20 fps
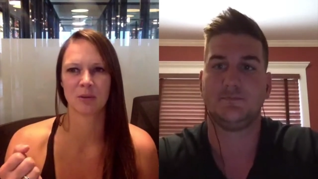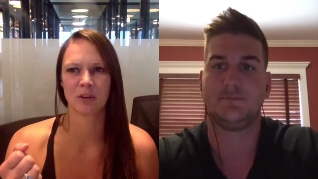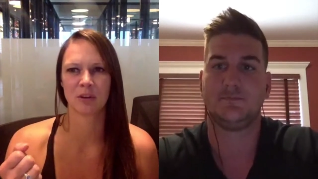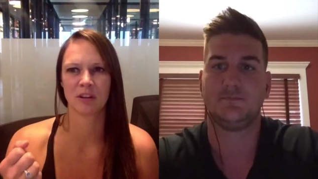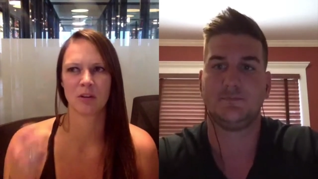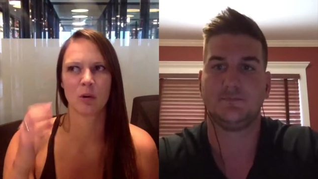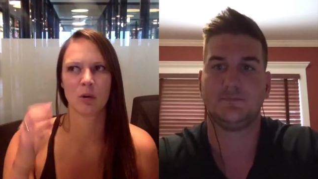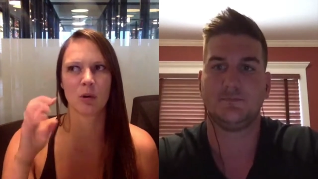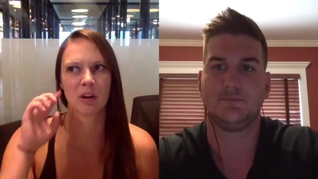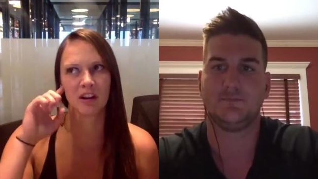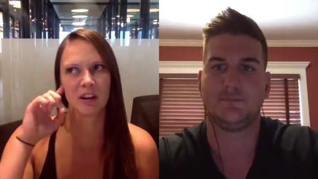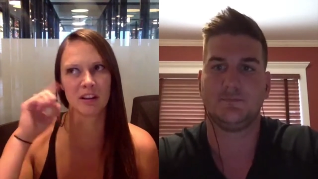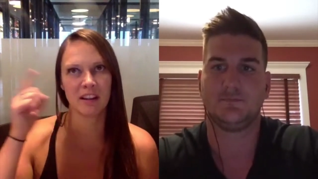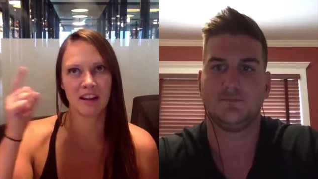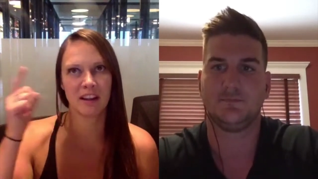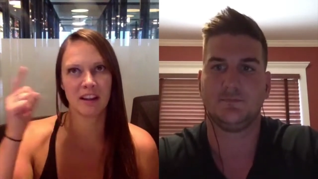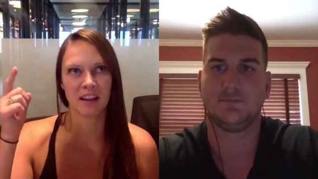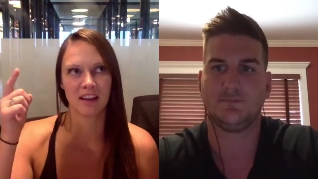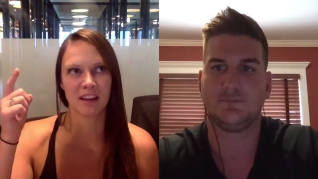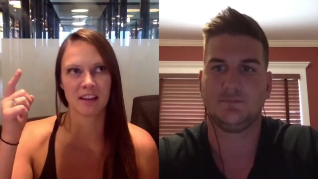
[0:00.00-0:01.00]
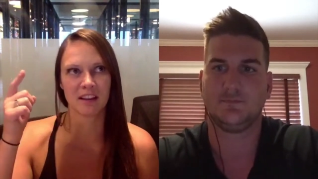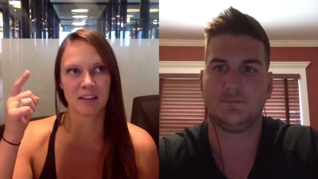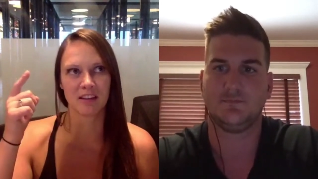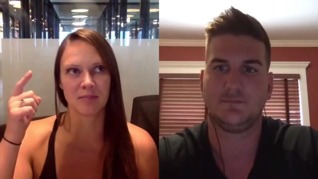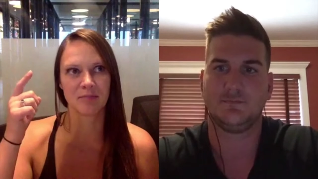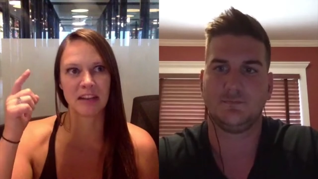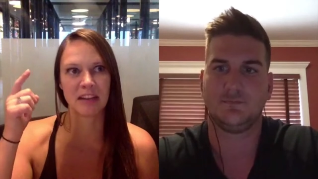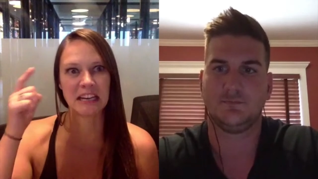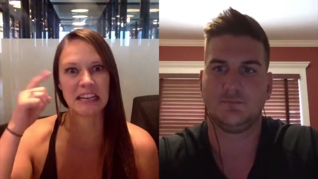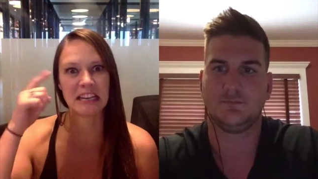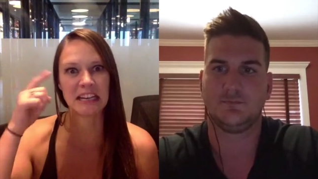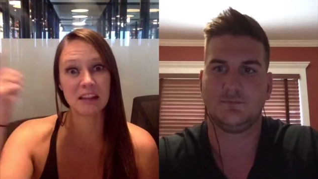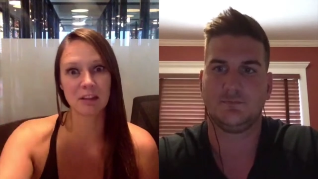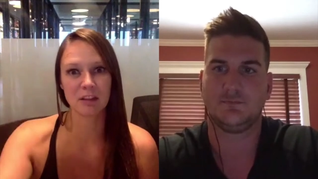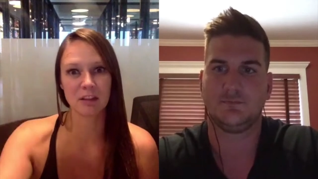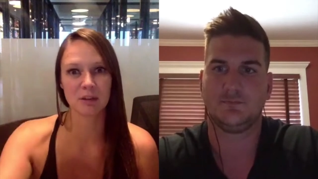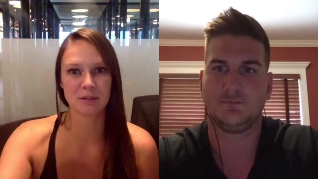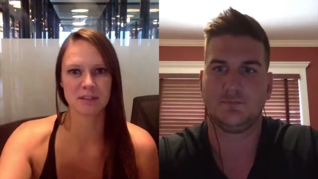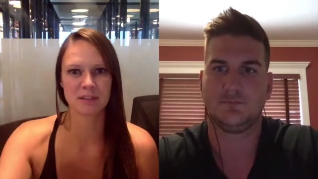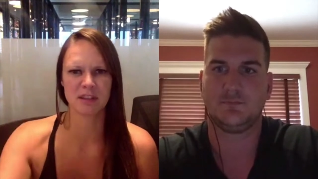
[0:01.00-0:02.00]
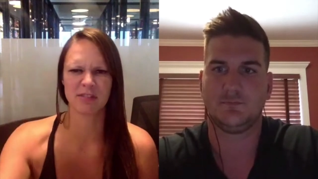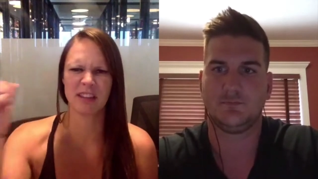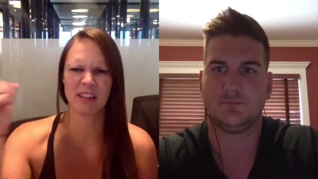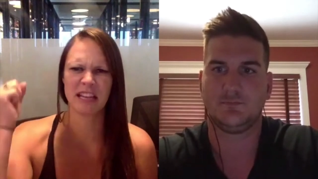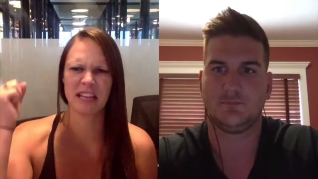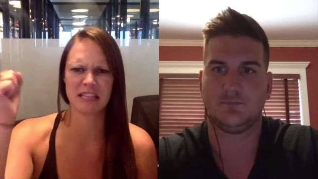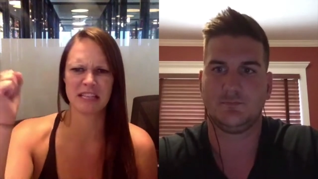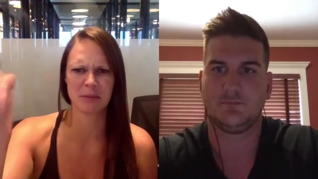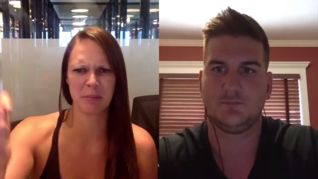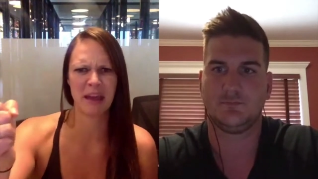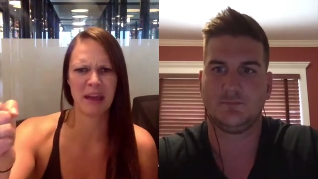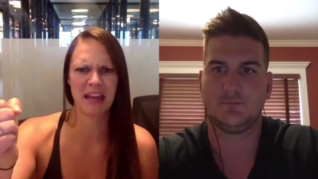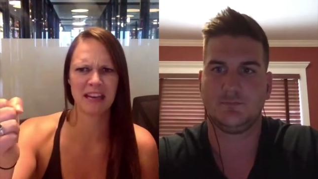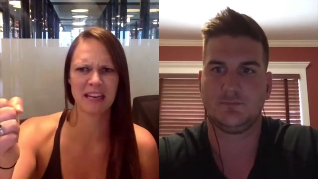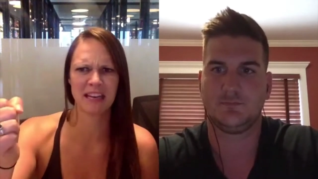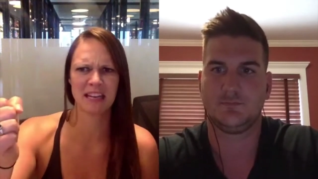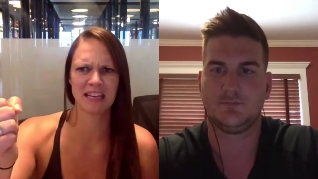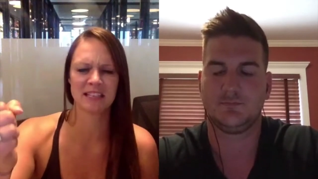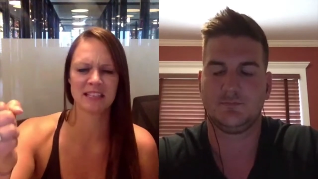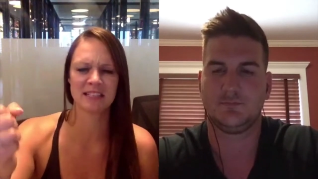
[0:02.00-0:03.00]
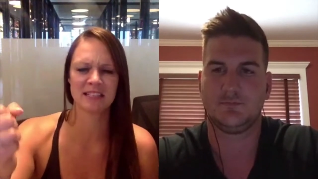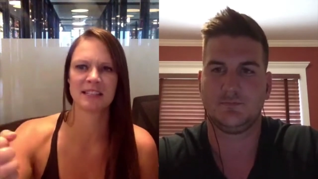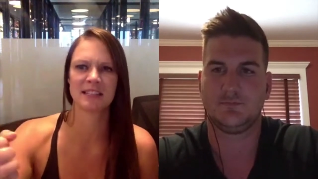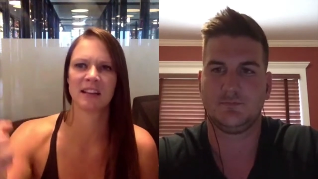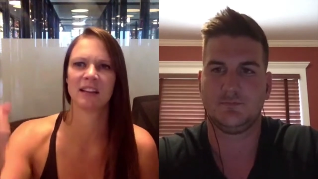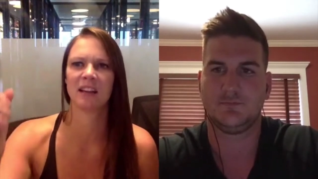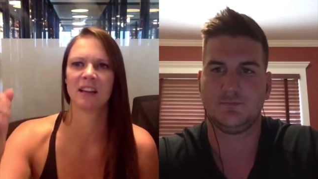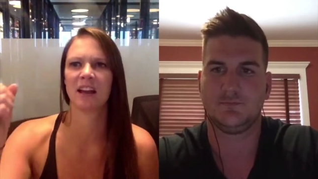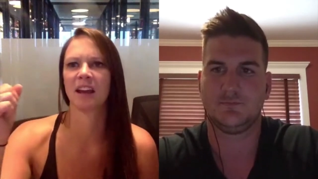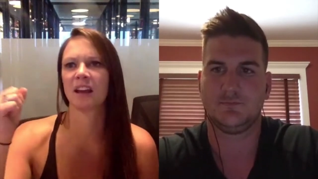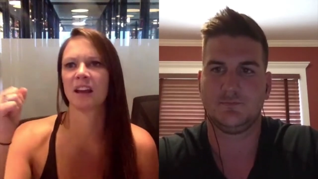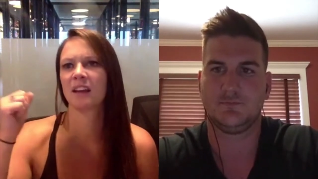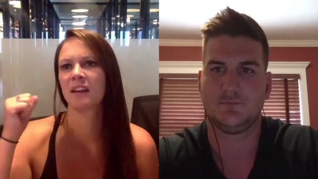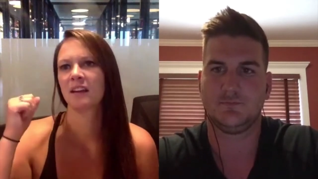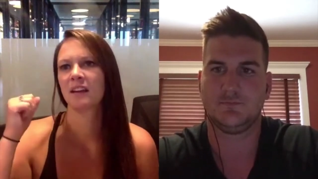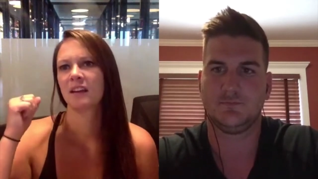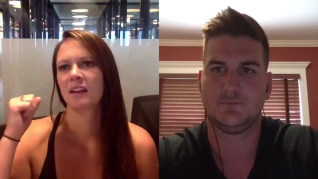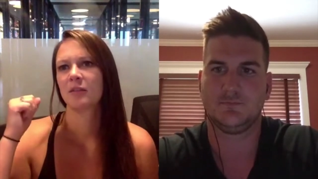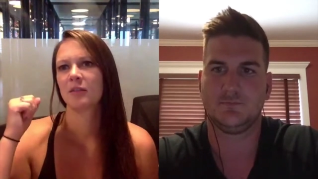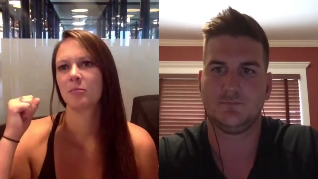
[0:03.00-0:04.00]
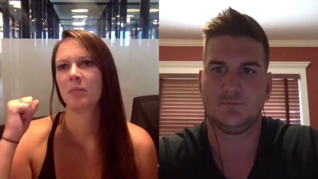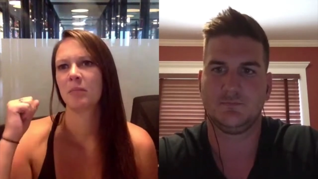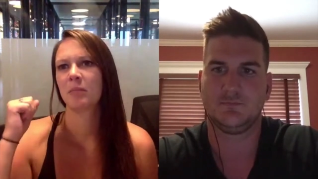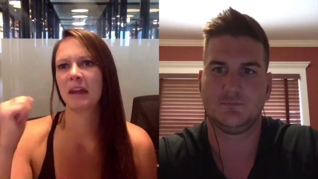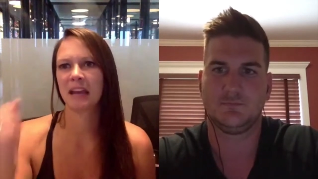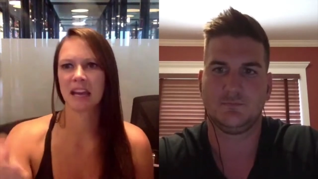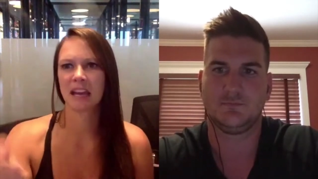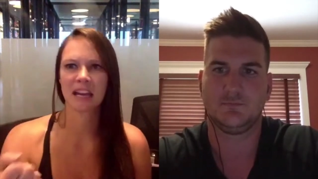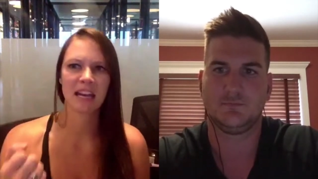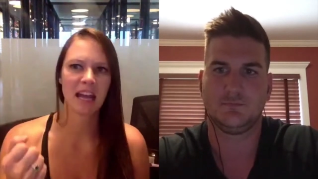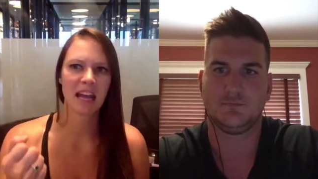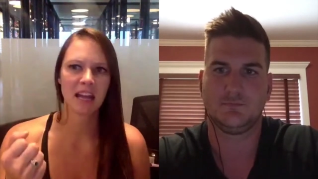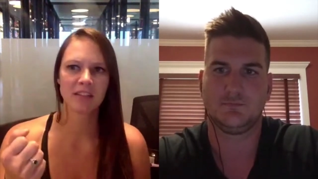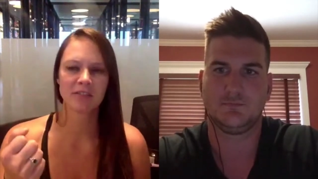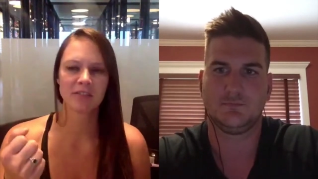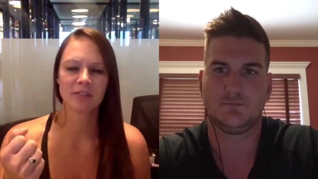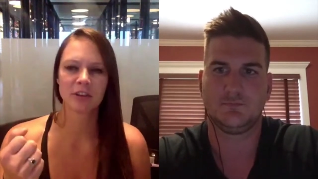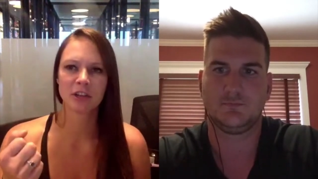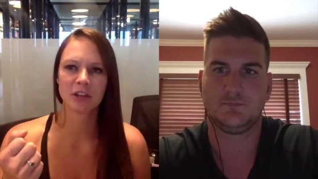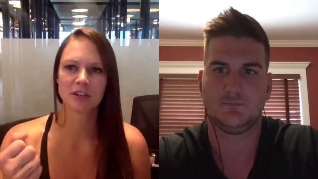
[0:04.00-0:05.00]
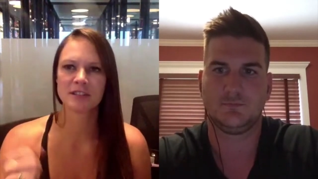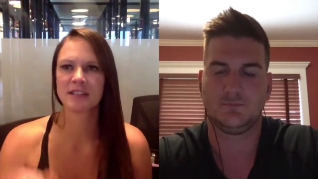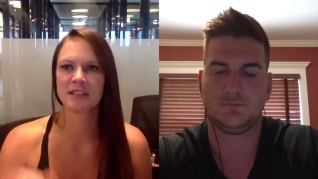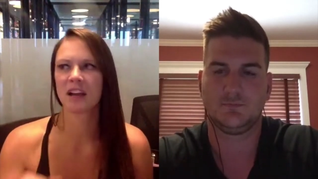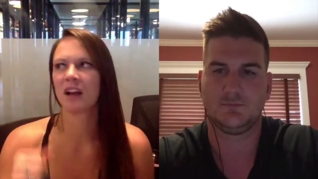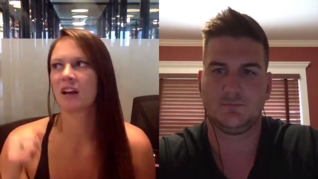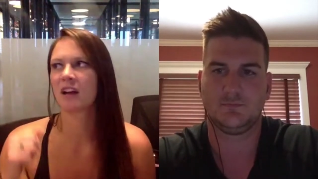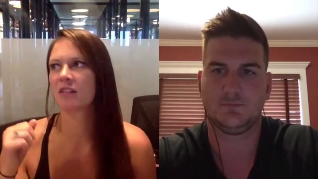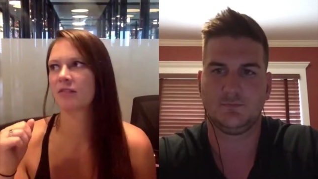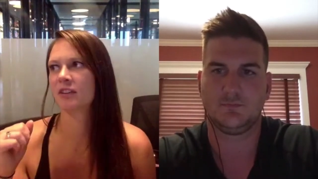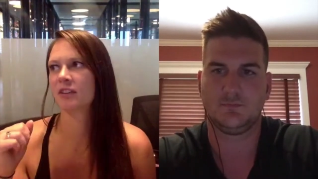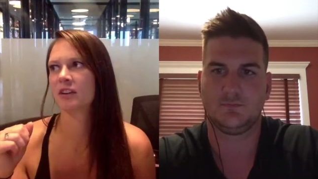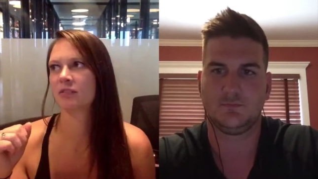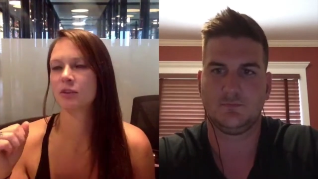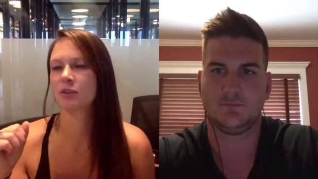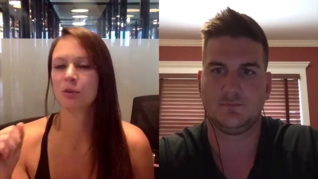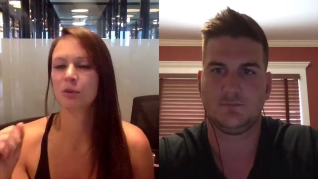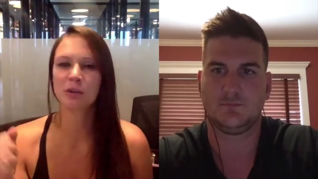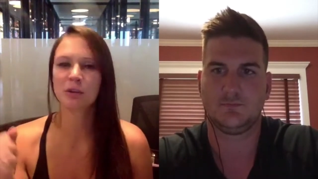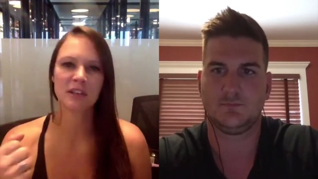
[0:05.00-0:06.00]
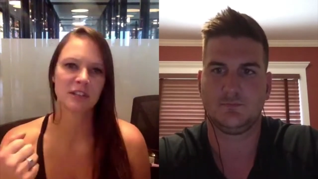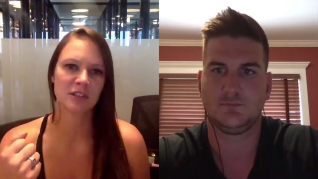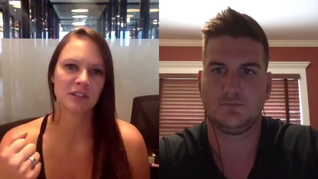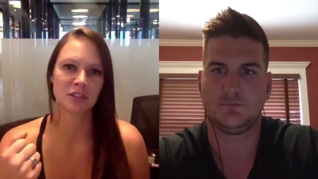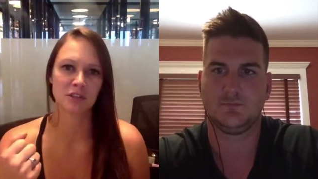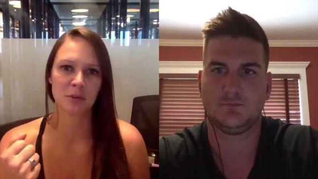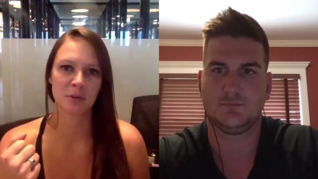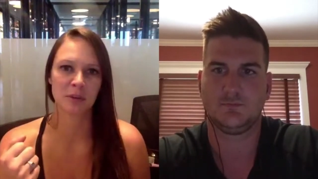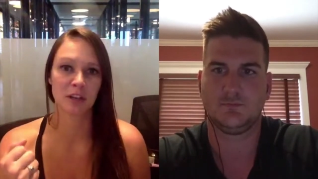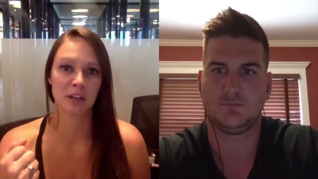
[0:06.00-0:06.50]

Speaker 1: or or a, like a an ethos of independence and like making a name for yourself. And if you didn't do